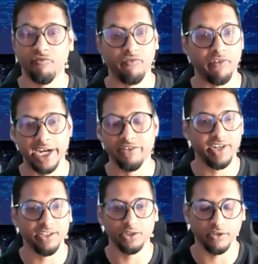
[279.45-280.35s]
wide
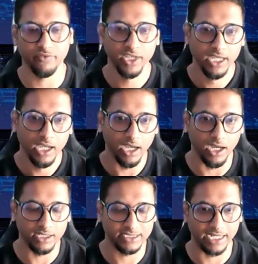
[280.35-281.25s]
range of
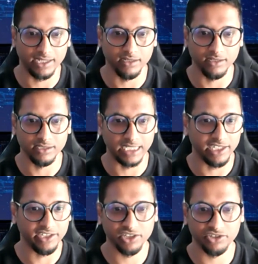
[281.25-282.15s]
sectors and
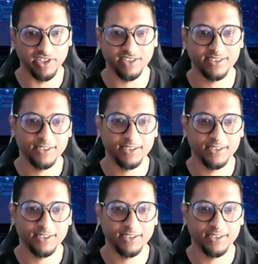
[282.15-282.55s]
industries.